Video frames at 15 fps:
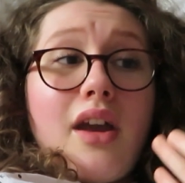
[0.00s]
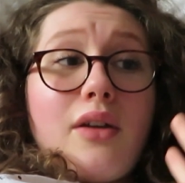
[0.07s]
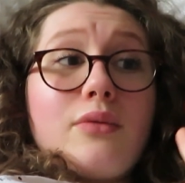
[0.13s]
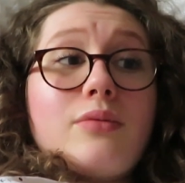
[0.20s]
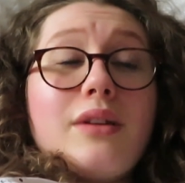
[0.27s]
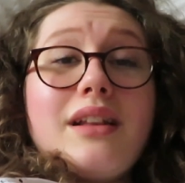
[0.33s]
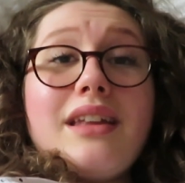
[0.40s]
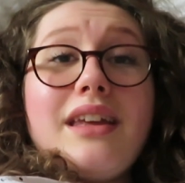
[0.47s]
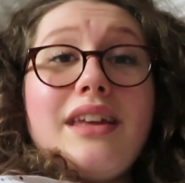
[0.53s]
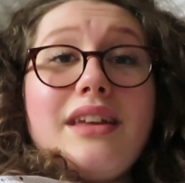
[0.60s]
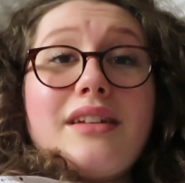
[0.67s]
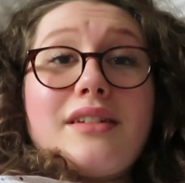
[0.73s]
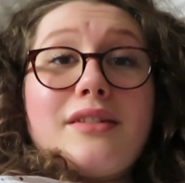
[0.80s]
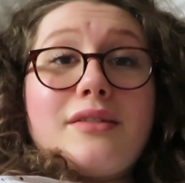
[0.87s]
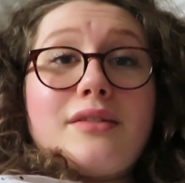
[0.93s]
a
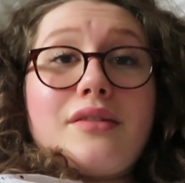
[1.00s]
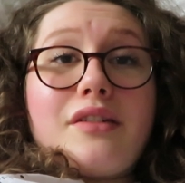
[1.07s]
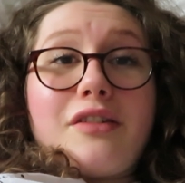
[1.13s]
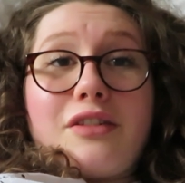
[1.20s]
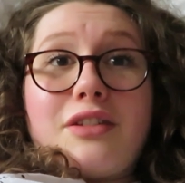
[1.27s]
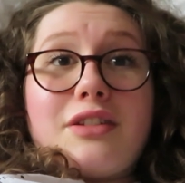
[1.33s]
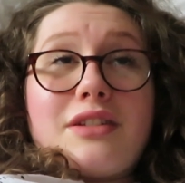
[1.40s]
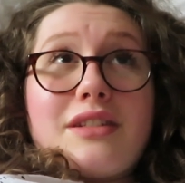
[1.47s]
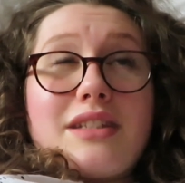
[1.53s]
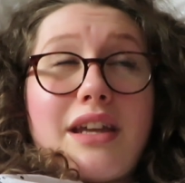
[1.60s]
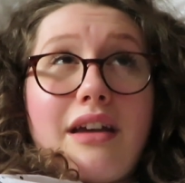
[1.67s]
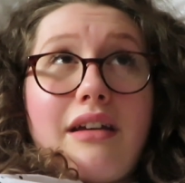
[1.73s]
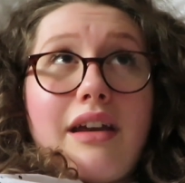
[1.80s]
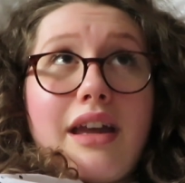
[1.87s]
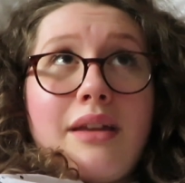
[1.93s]
really good
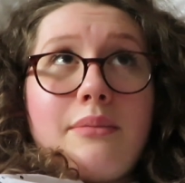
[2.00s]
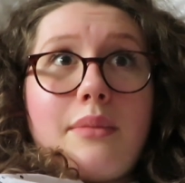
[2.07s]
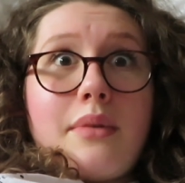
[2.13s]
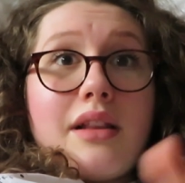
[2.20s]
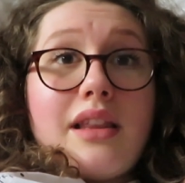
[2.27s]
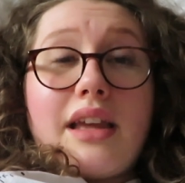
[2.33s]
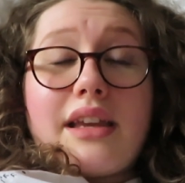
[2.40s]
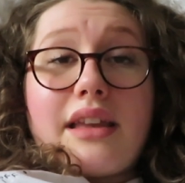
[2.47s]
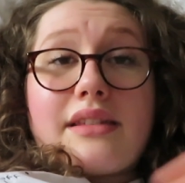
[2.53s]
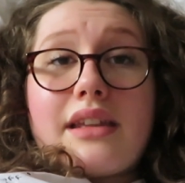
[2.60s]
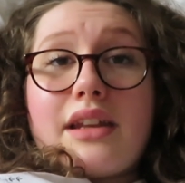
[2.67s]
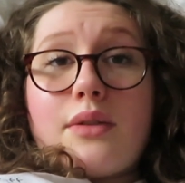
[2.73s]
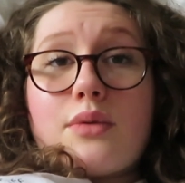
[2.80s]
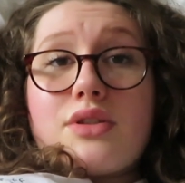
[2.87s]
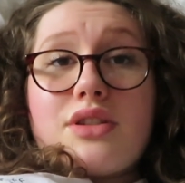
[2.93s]
time. Like I
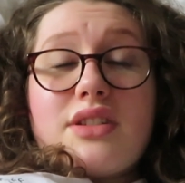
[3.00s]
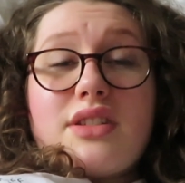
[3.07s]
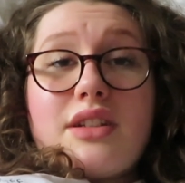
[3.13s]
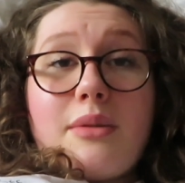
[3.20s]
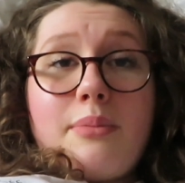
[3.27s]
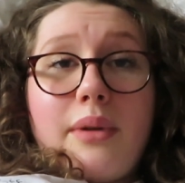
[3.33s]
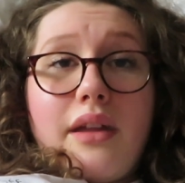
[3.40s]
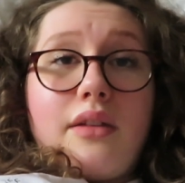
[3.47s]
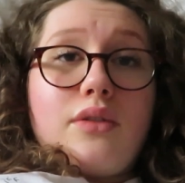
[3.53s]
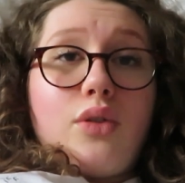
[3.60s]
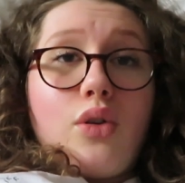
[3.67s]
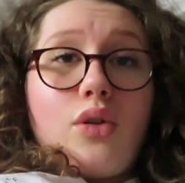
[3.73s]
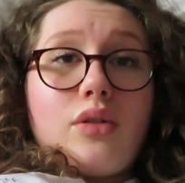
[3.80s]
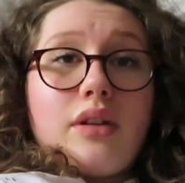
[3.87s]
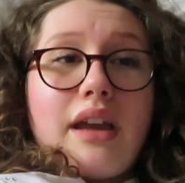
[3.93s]
said, it was just a bit
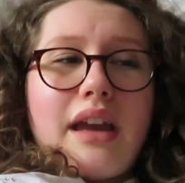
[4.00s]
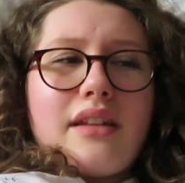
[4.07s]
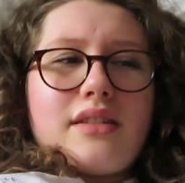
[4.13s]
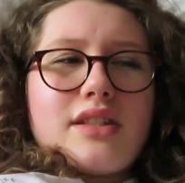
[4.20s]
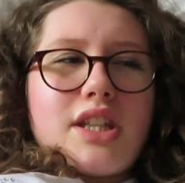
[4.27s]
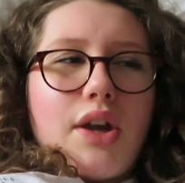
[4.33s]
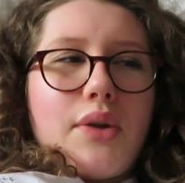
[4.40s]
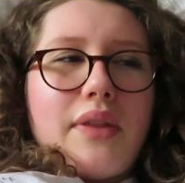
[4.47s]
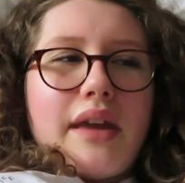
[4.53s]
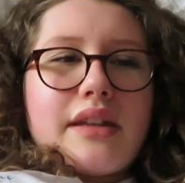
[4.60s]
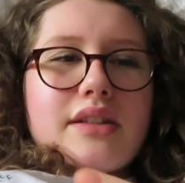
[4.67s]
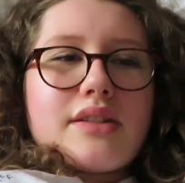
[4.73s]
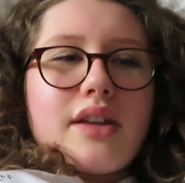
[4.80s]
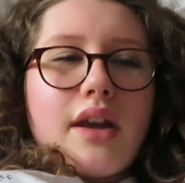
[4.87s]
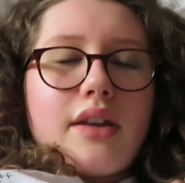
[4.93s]
long, and so
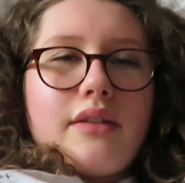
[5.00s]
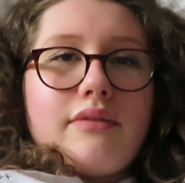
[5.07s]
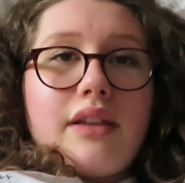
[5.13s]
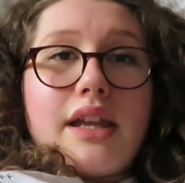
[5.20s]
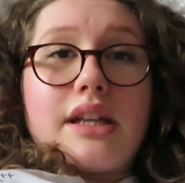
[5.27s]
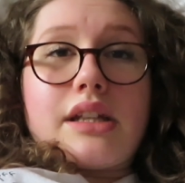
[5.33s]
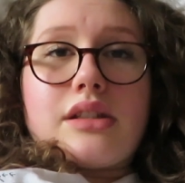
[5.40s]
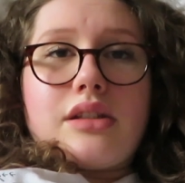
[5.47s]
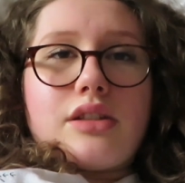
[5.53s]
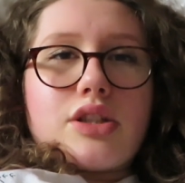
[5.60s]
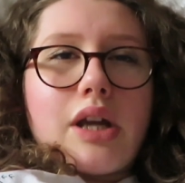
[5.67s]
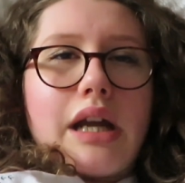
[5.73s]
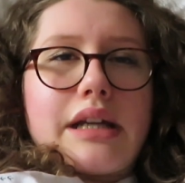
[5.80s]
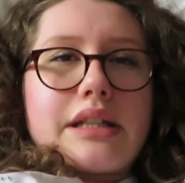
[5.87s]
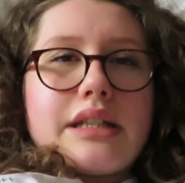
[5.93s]
that just kind of like
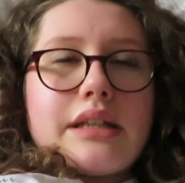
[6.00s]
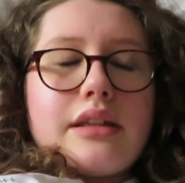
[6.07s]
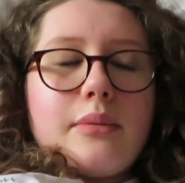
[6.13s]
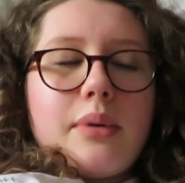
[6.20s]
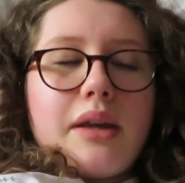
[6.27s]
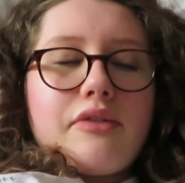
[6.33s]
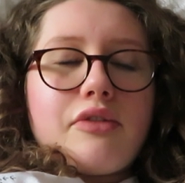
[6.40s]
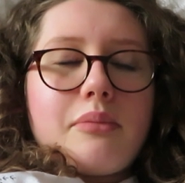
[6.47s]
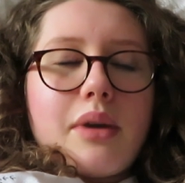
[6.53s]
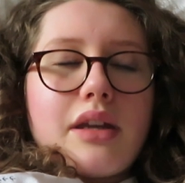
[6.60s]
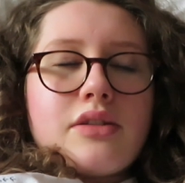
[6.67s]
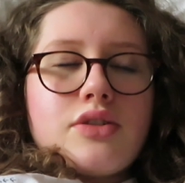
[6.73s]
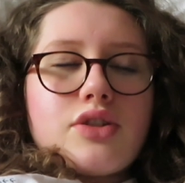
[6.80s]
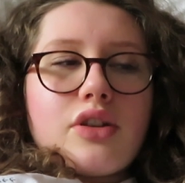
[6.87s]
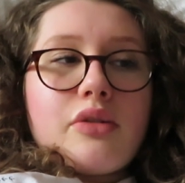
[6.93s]
detracted a bit from my
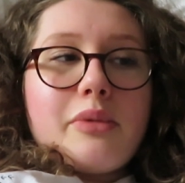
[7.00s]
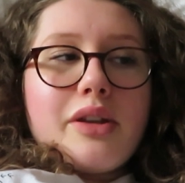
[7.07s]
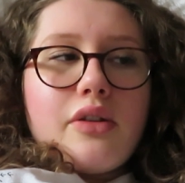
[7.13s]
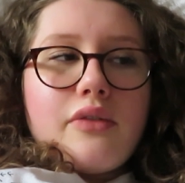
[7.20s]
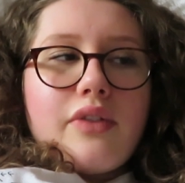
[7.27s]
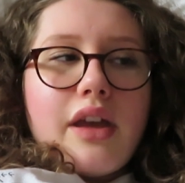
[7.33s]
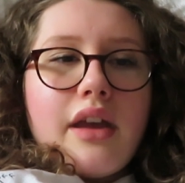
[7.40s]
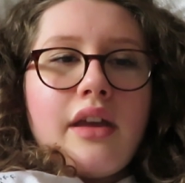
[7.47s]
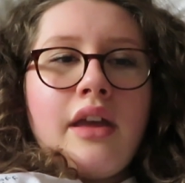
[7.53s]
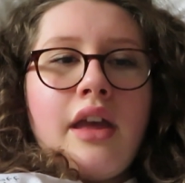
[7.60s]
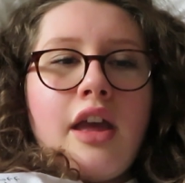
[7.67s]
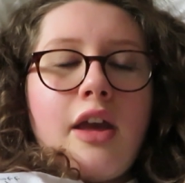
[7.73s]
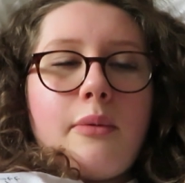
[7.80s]
enjoyment of it.